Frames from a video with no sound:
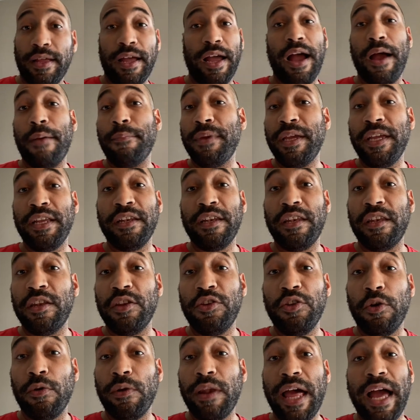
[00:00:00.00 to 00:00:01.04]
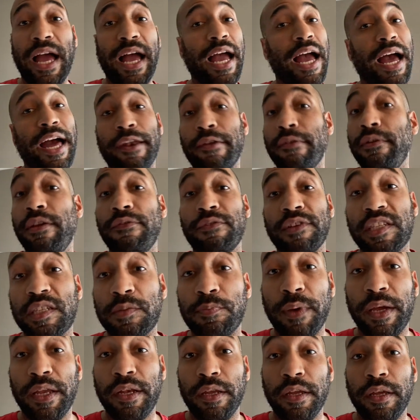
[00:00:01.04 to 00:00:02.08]
I mean, no lie, I don't even
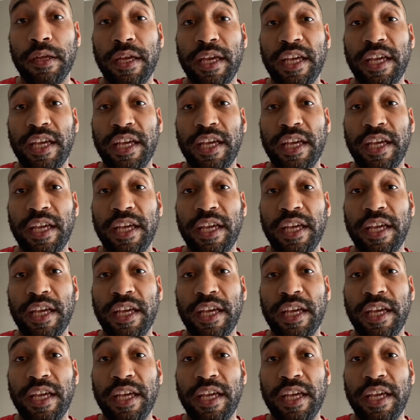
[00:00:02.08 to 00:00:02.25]
spend it.